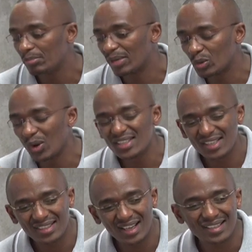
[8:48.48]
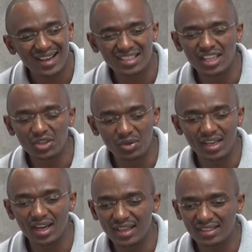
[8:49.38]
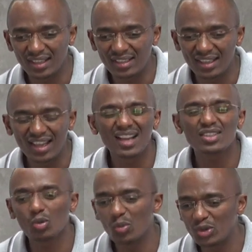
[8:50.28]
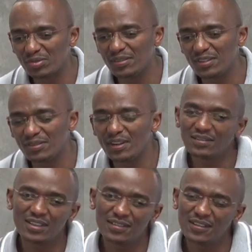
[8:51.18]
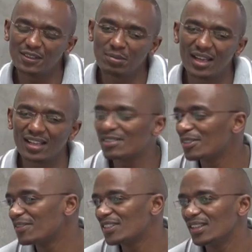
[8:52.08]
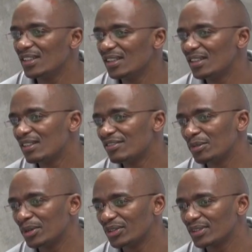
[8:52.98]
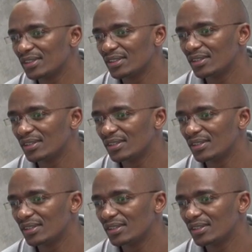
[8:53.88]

But once they start hatching, you realize that they hatch almost fifty fifty, fifty males, fifty females.